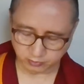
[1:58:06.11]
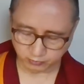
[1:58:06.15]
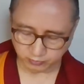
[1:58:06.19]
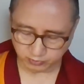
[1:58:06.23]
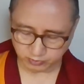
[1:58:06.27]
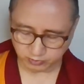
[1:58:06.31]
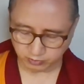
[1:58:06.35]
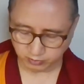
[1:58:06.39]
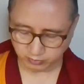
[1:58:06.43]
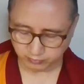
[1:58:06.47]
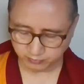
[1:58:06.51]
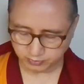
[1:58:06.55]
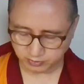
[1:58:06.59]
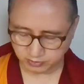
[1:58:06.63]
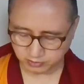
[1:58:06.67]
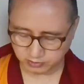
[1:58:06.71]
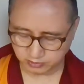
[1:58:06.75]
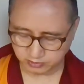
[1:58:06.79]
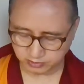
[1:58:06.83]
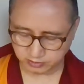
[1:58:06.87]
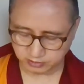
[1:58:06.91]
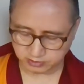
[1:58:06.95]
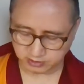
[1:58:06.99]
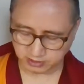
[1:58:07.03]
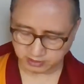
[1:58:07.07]
with no
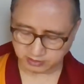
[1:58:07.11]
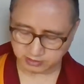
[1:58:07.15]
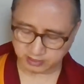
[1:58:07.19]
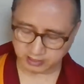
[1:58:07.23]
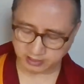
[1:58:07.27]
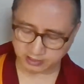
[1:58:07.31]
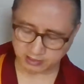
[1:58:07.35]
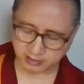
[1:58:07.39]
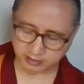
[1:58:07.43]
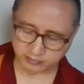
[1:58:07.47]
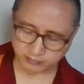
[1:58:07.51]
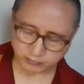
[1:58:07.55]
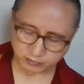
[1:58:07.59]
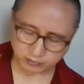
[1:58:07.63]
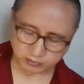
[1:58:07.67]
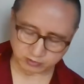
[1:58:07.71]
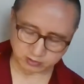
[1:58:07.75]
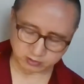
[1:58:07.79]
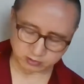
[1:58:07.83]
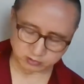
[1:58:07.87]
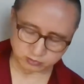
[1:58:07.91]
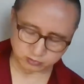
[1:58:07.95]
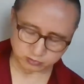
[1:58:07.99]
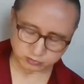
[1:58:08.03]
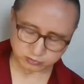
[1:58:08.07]
prejudice, sustain them with
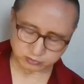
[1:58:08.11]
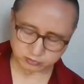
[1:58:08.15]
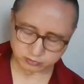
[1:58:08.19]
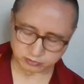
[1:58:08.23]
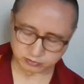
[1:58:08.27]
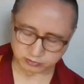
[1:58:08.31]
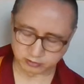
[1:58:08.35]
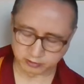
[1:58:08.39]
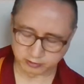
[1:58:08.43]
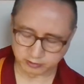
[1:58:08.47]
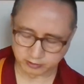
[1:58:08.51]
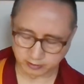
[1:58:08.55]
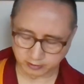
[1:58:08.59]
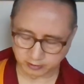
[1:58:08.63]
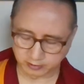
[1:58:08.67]
true truth.